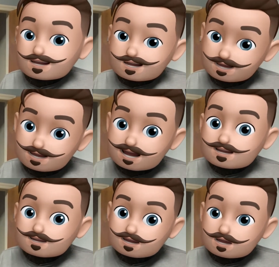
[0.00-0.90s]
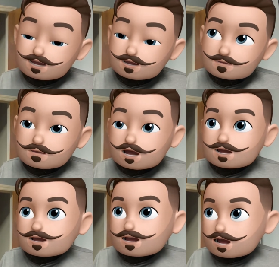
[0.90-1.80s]
They said that my
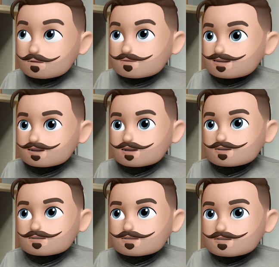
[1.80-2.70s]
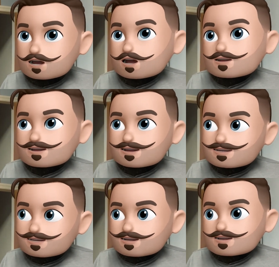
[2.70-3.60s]
incompetence far
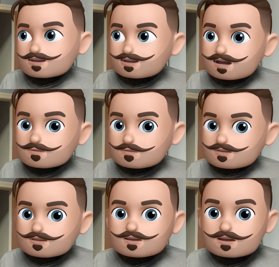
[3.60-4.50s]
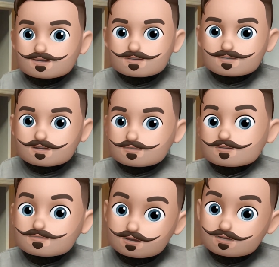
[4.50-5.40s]
exceeded the capabilities of the
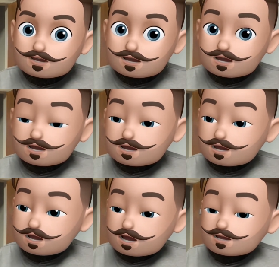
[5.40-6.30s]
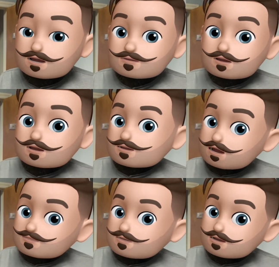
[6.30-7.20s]
university, and that
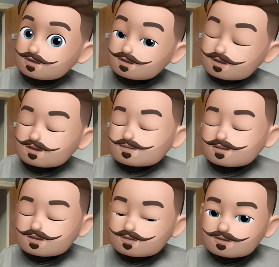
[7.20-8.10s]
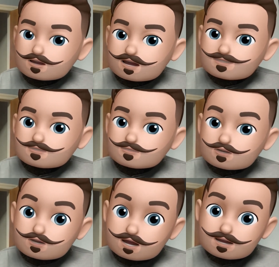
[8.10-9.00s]
regretfully, they're going to have to
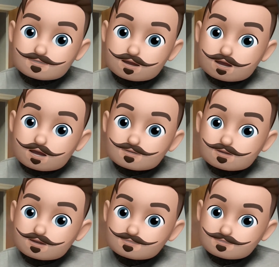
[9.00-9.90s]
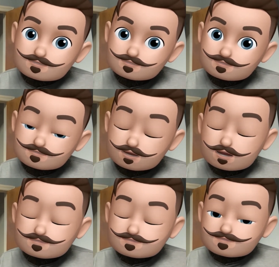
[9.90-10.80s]
reject my offer. But
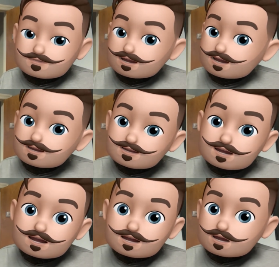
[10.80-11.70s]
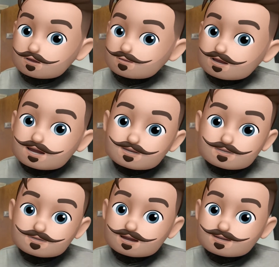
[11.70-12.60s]
I guess God had other plans for
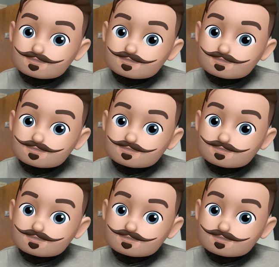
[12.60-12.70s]
me.